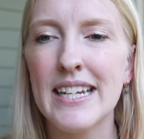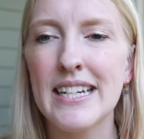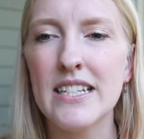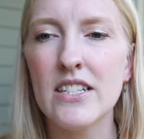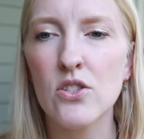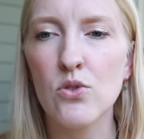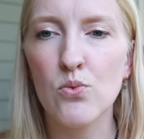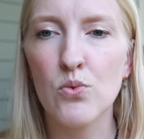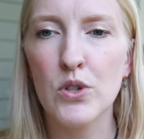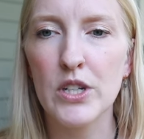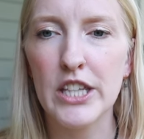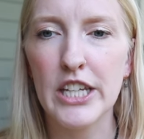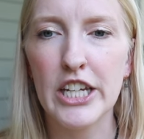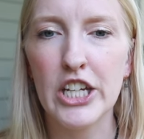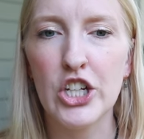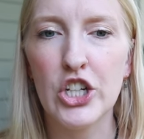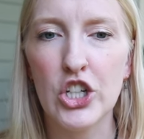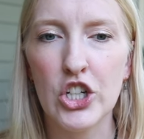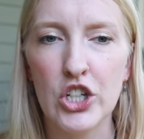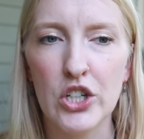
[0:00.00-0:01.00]
it is
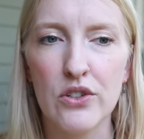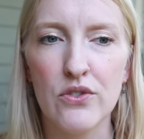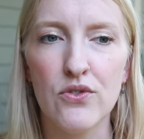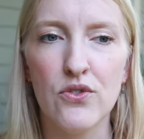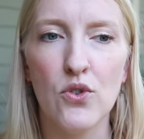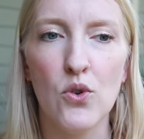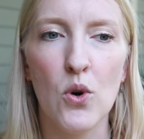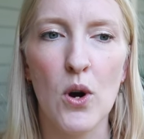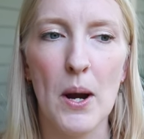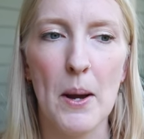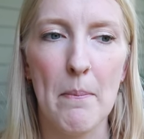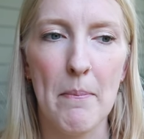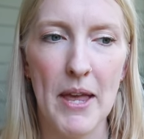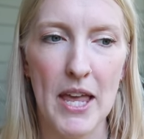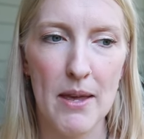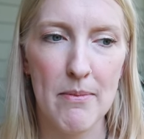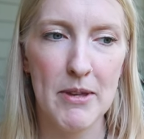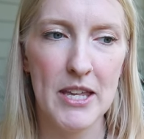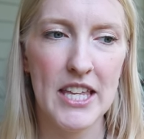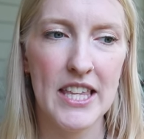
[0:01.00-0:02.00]
really good for a
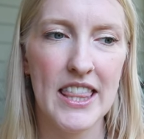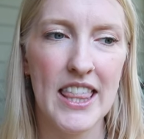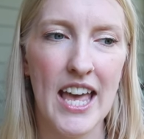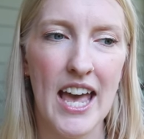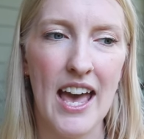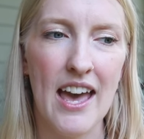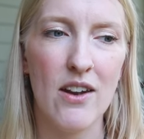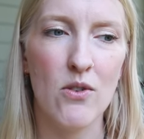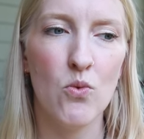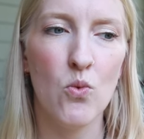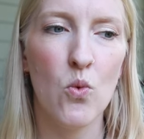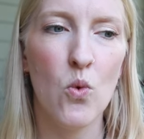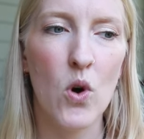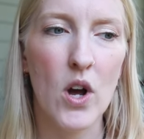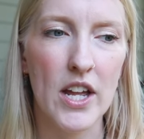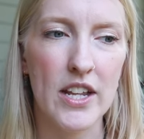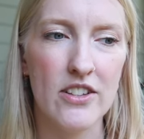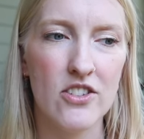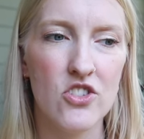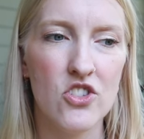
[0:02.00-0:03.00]
baby that
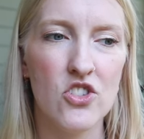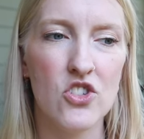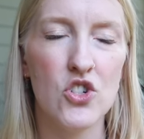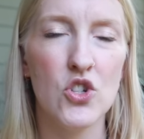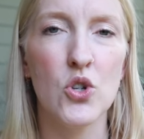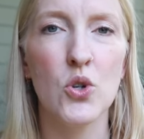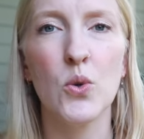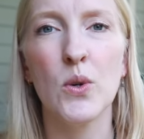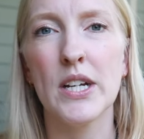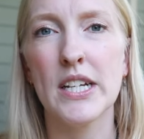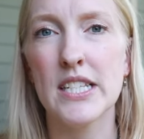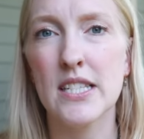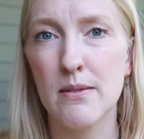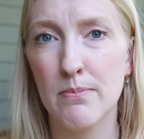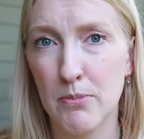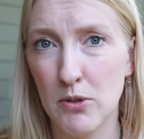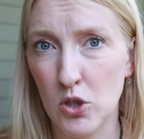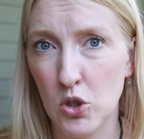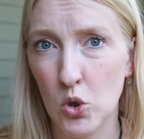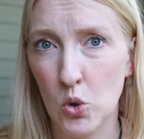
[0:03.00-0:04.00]
wants to
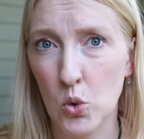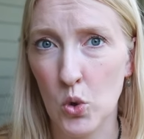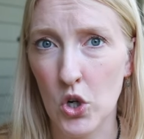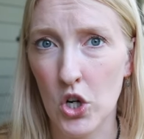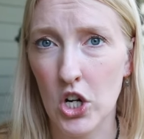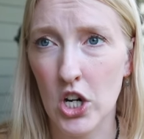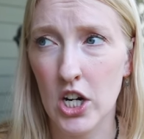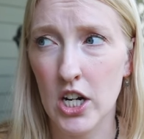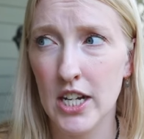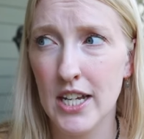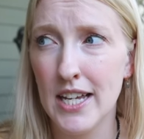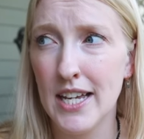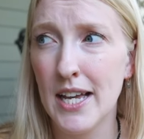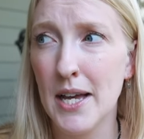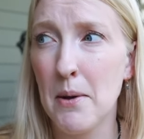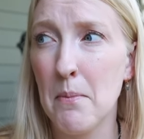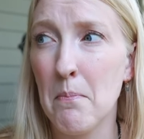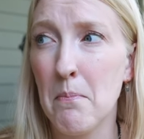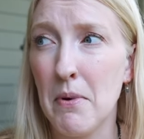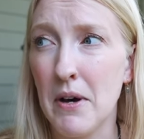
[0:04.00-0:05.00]
explore
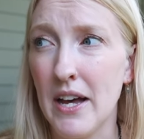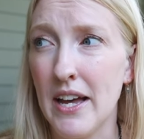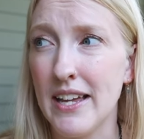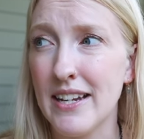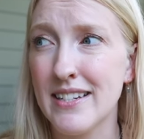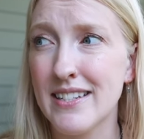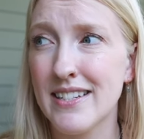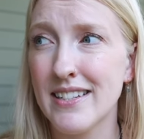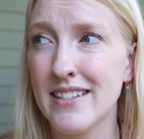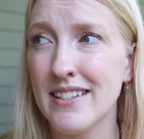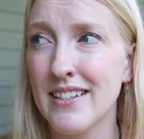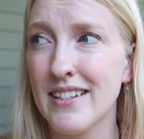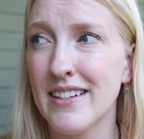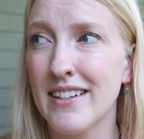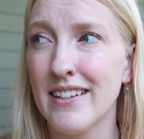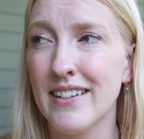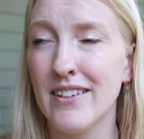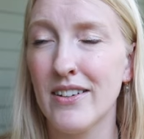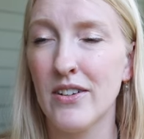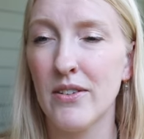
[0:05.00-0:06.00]
but
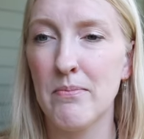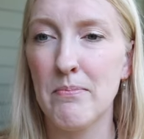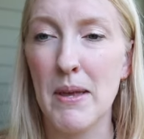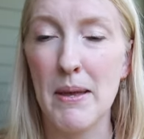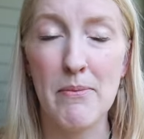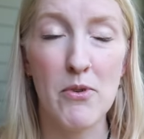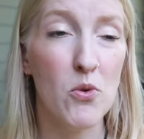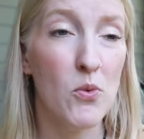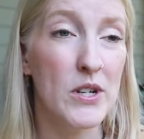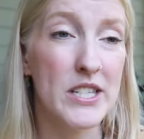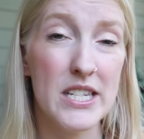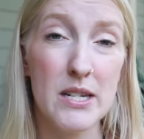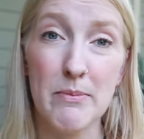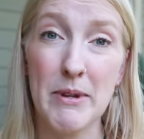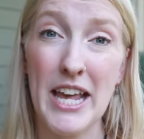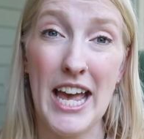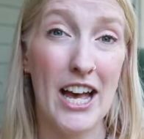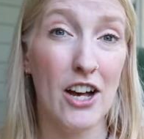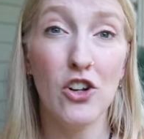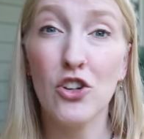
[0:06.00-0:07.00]
maybe wants to
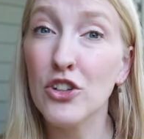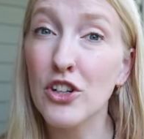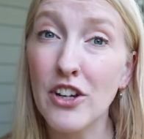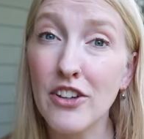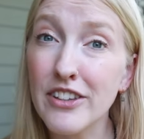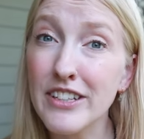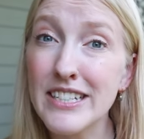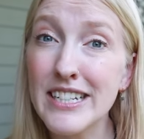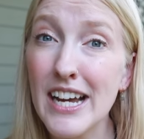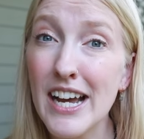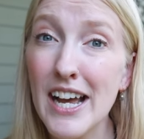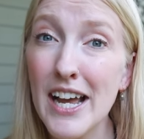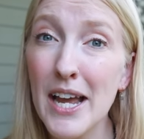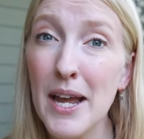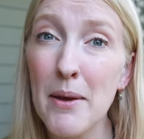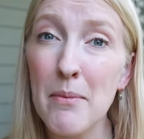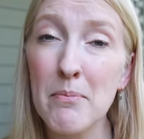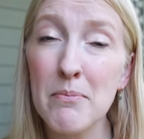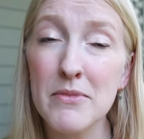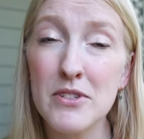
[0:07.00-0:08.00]
be held all the
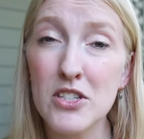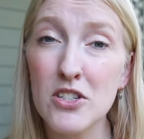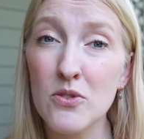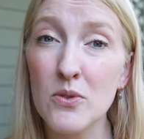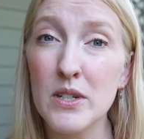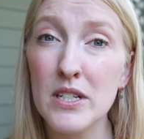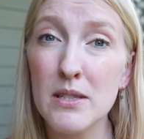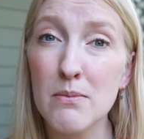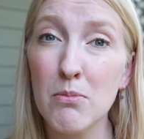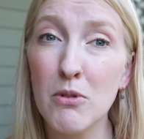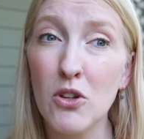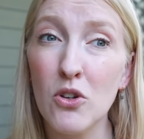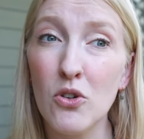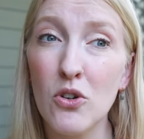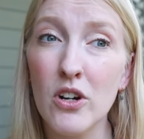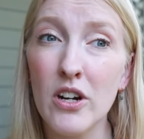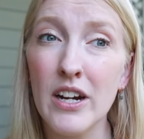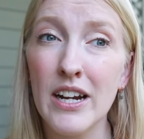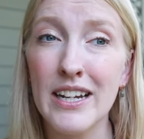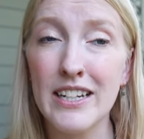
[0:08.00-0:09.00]
time to
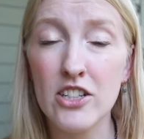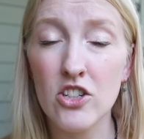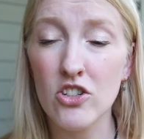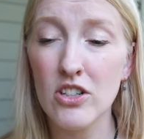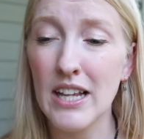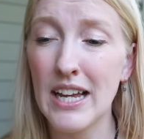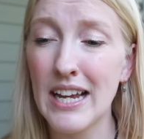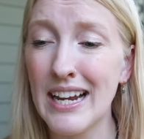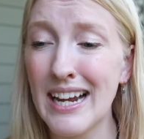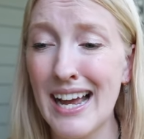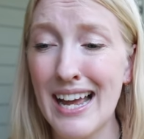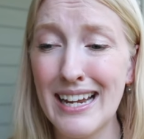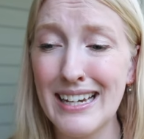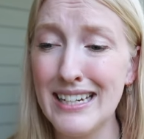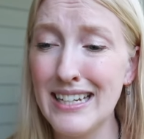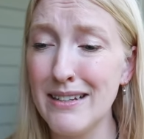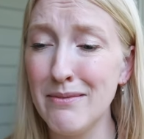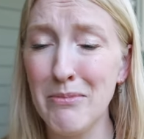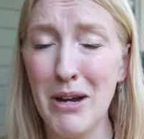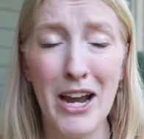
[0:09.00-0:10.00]
explore and you're like I
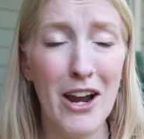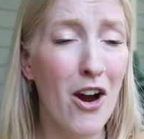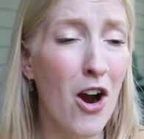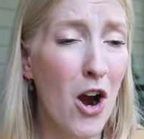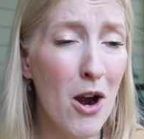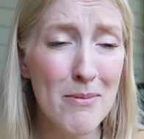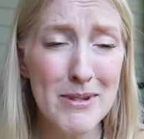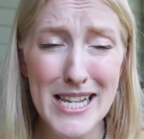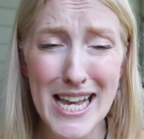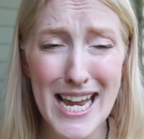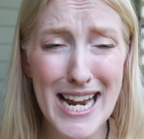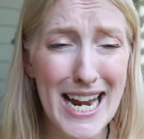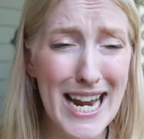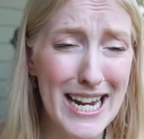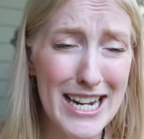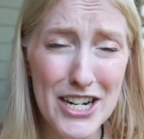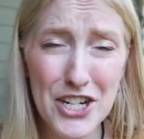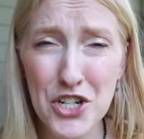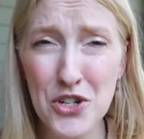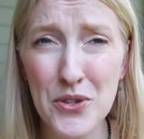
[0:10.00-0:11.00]
need my arms, I
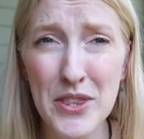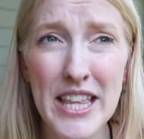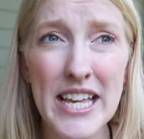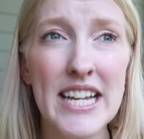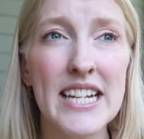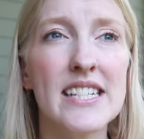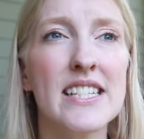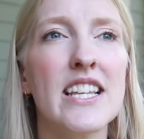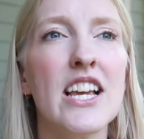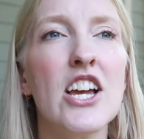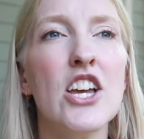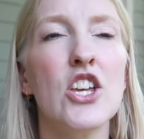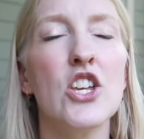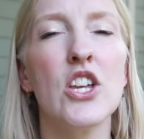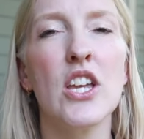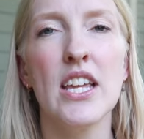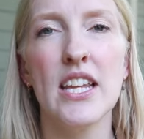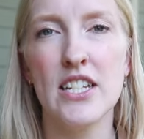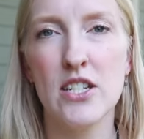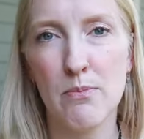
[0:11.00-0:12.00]
need to do things
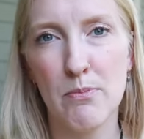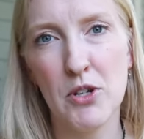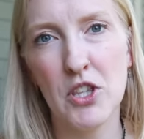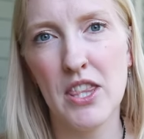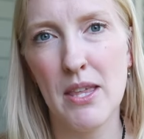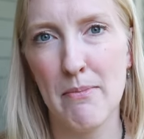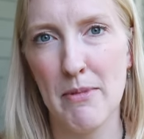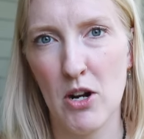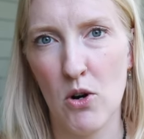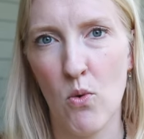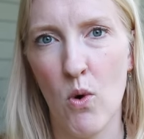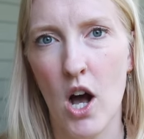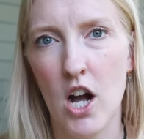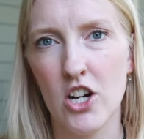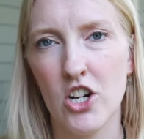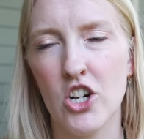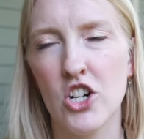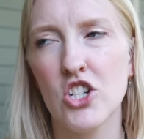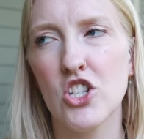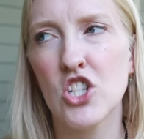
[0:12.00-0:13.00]
to put them in a
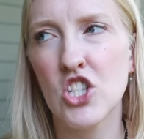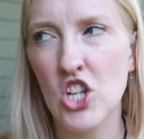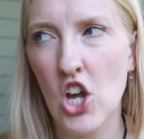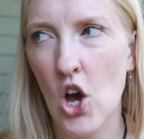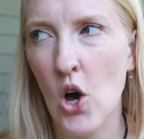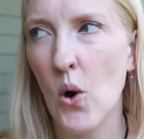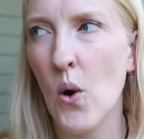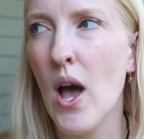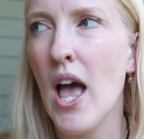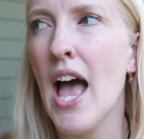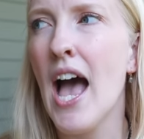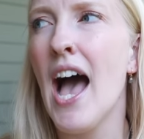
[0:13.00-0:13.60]
walker. So,